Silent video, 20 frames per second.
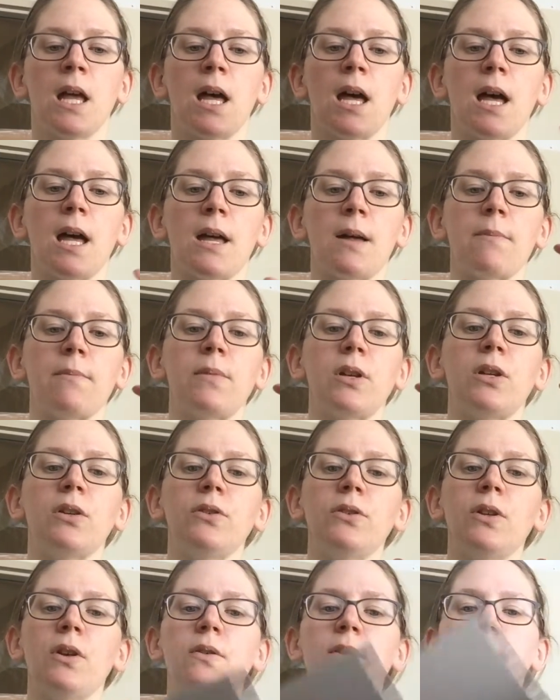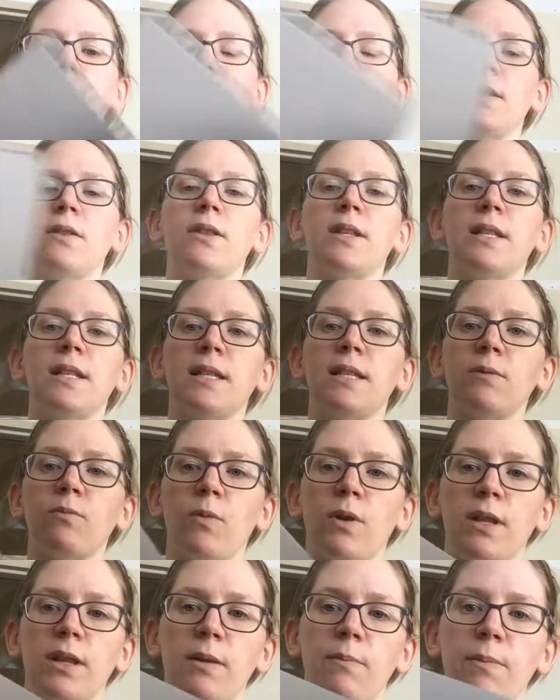You'll notice, so this is
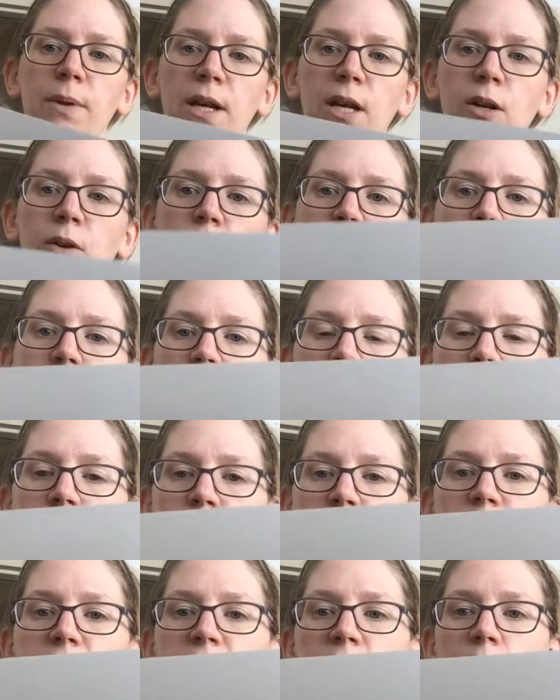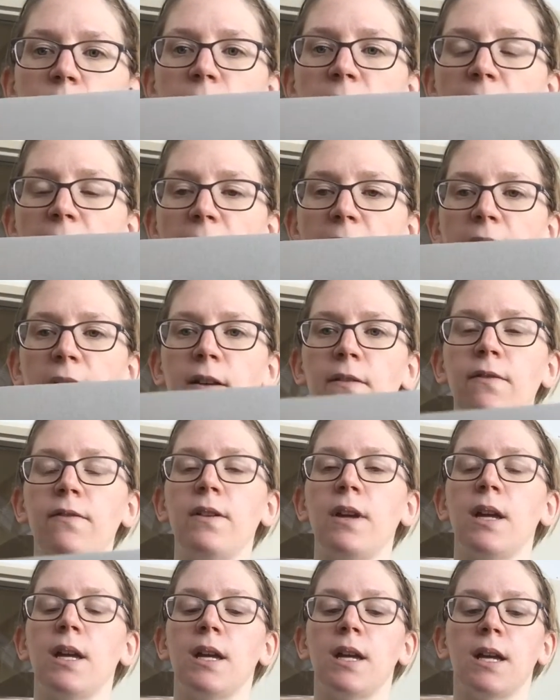one of the bigger looms that we have.
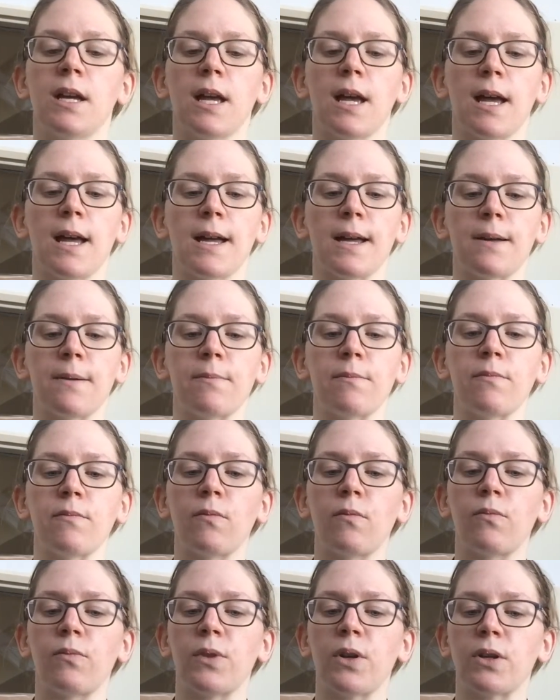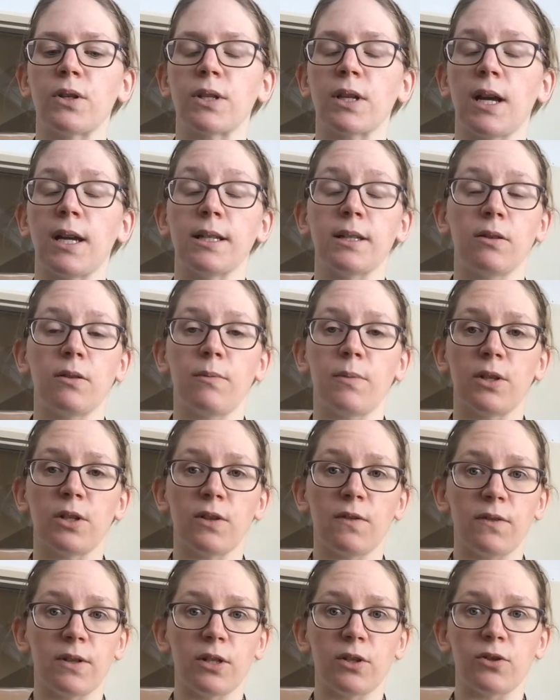There's also a
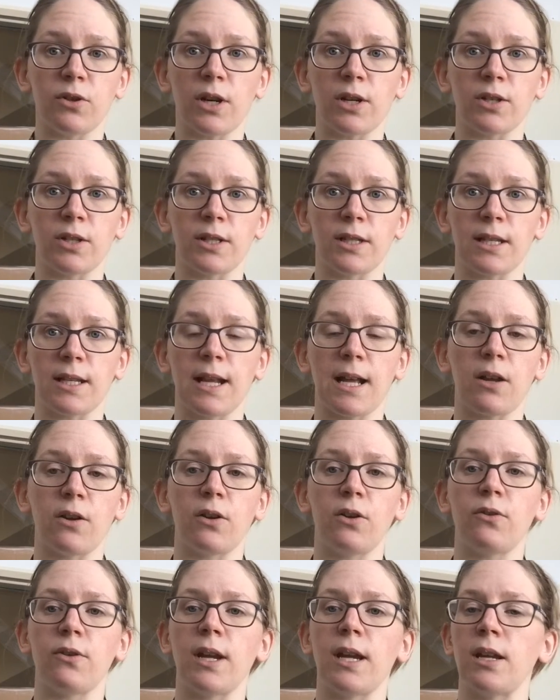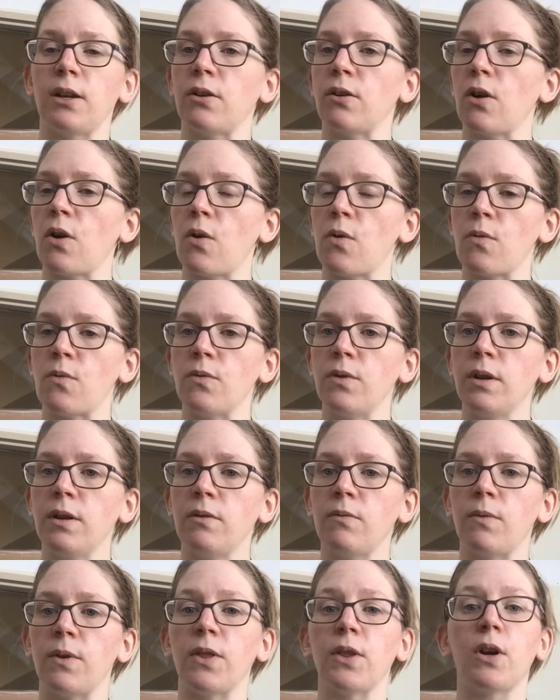bunch of instructions on how to create your
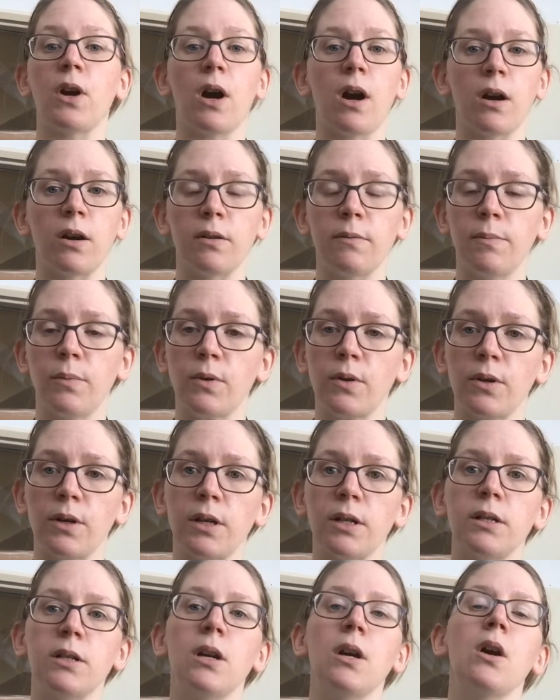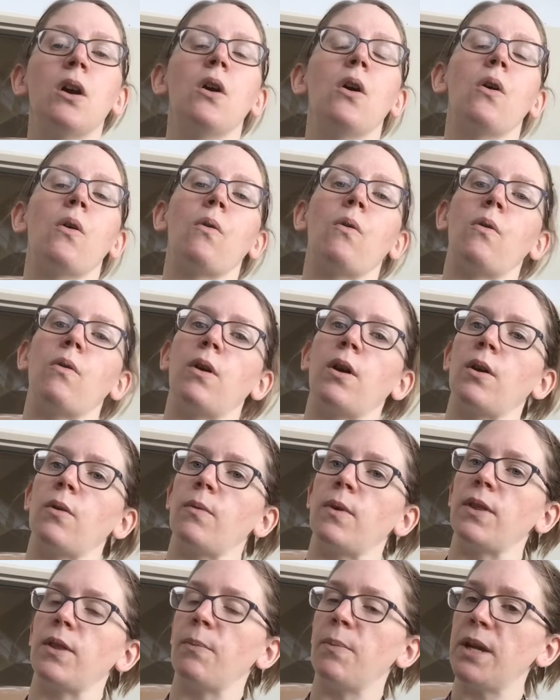own with cardboard or
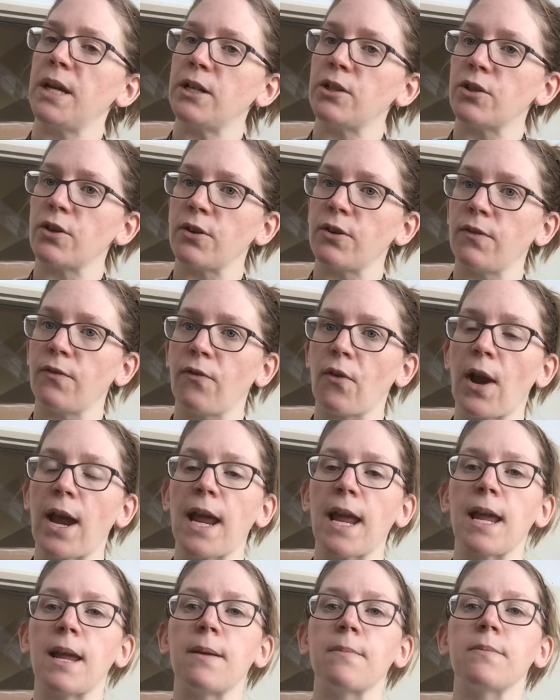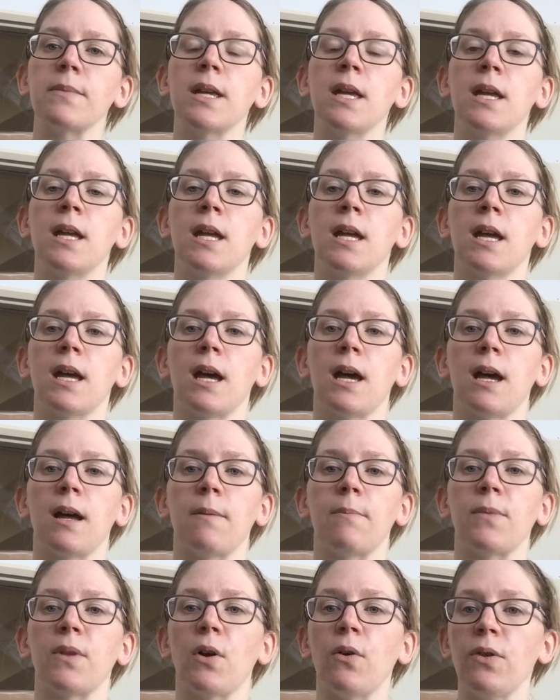with a picture frame.
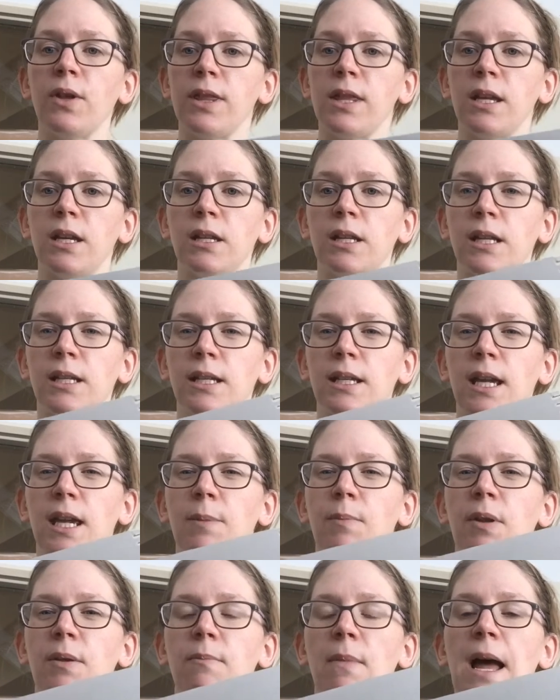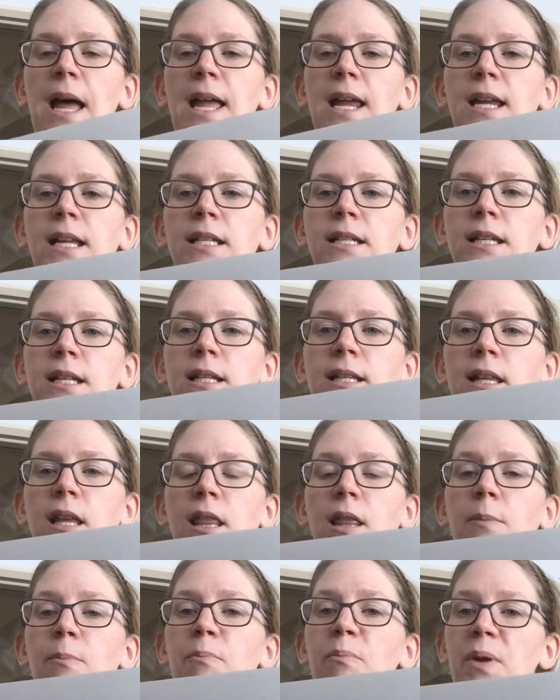The only thing you need to keep in mind is
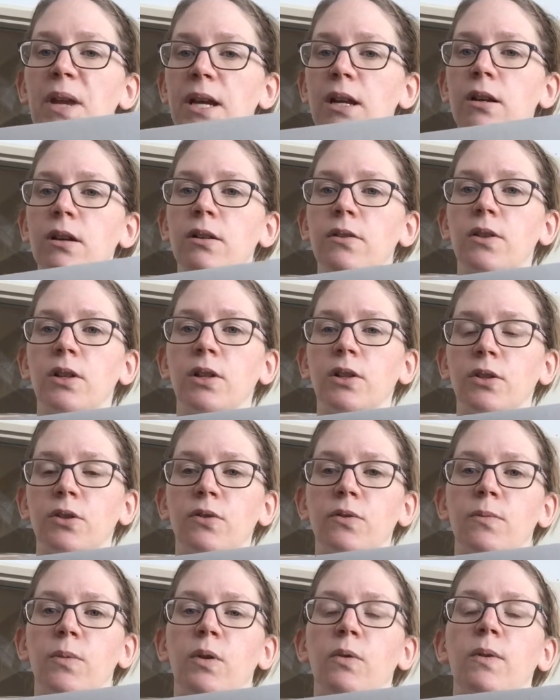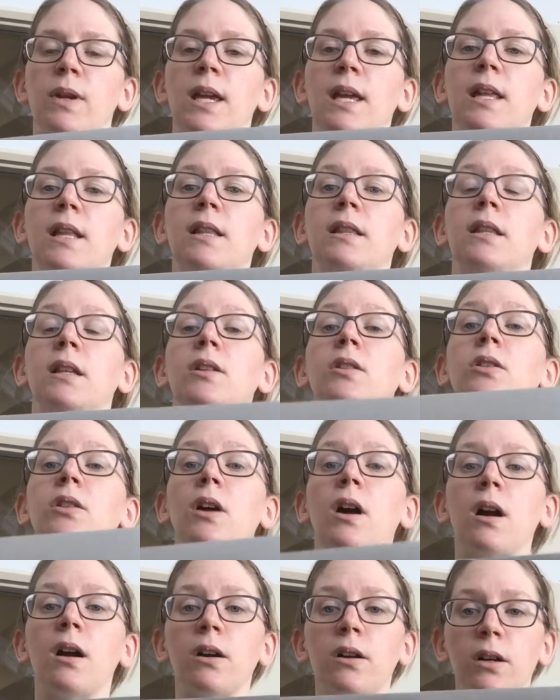that the bigger the loom you get, the
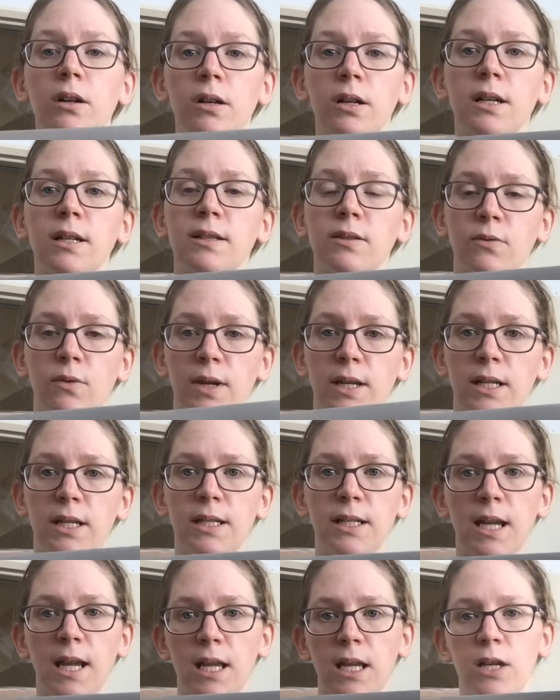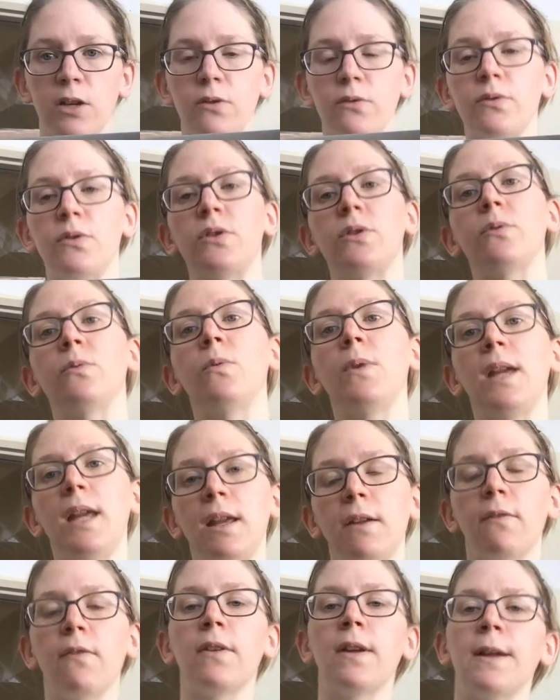longer it's going to take you to
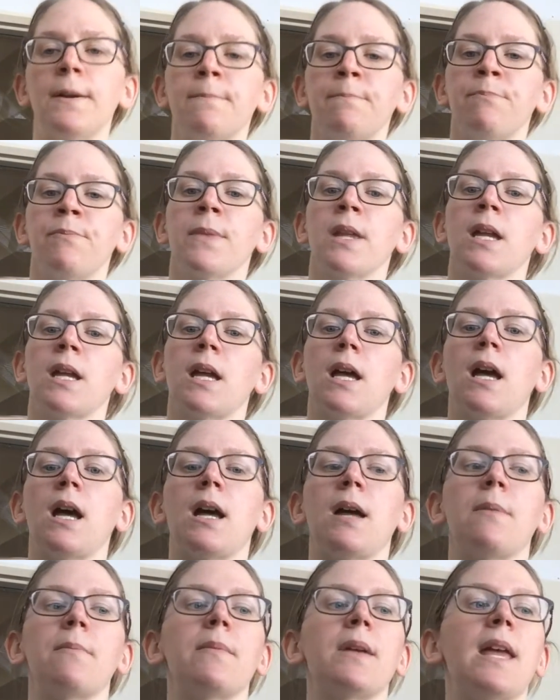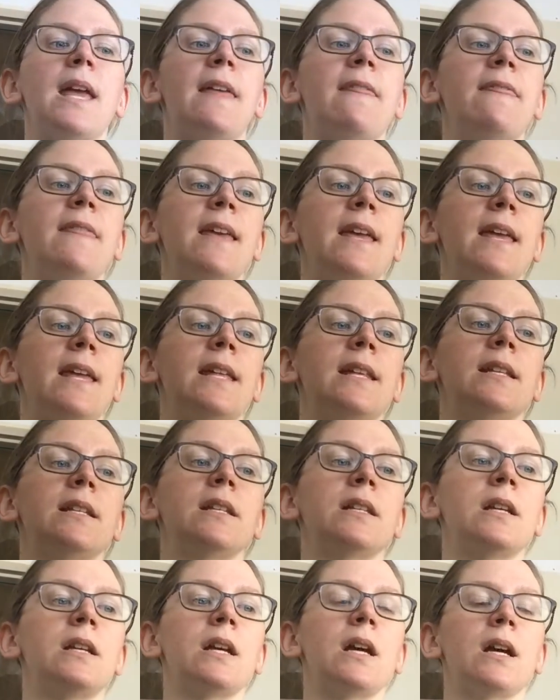weave. And
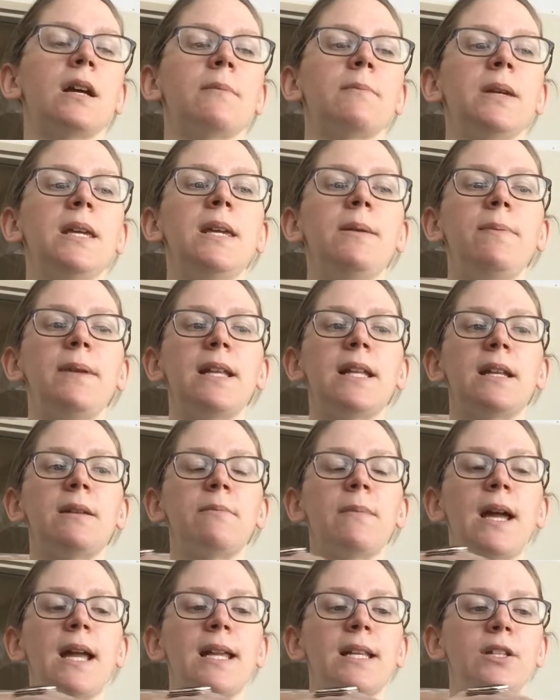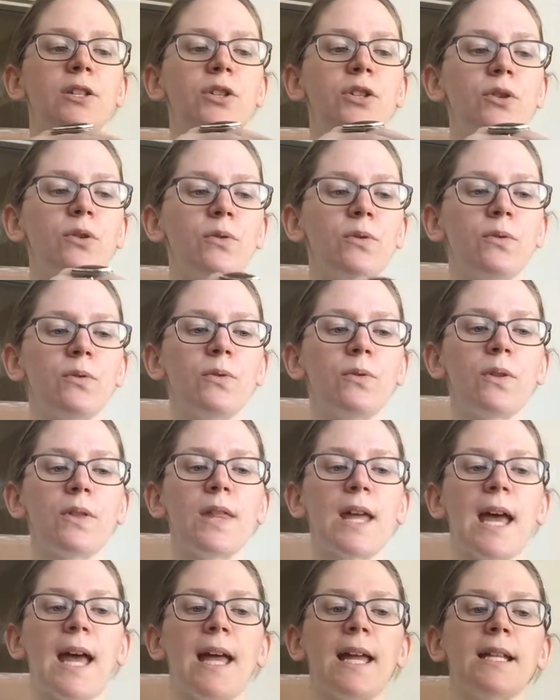then keeping in mind too
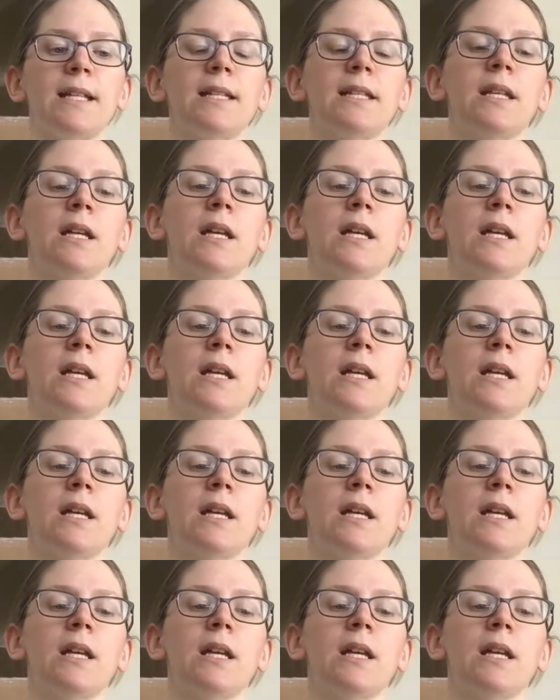that